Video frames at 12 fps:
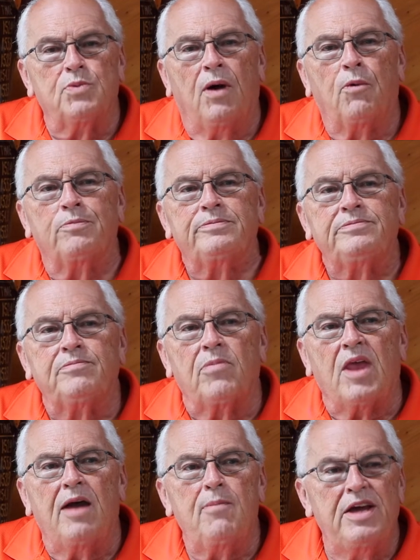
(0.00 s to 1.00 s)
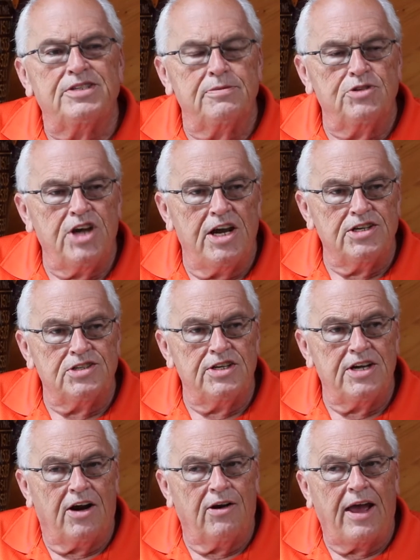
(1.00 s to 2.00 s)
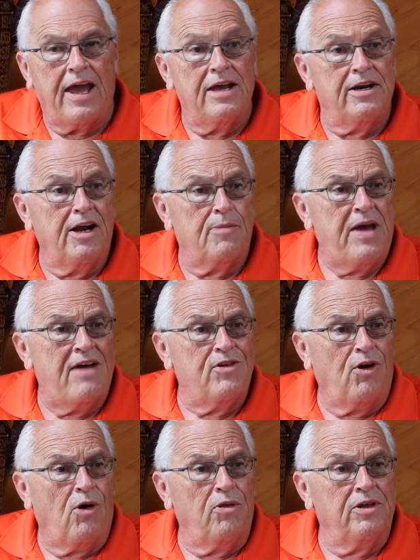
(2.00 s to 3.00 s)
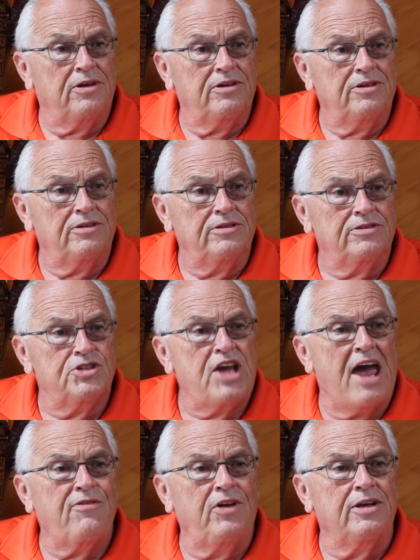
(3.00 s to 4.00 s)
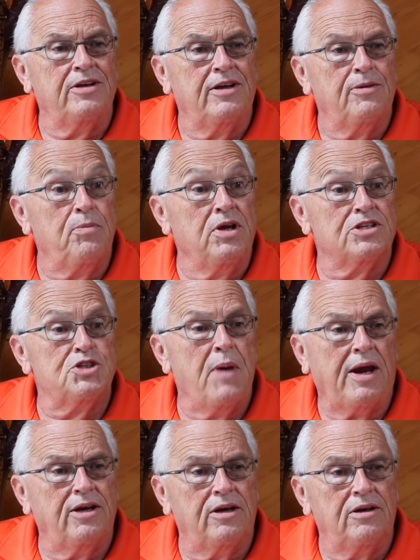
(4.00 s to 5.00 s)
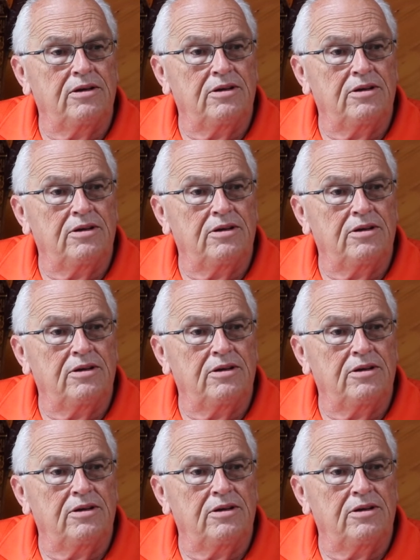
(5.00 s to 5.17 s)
Well, I made some changes there, and I ended up having all the scaffolding be inspected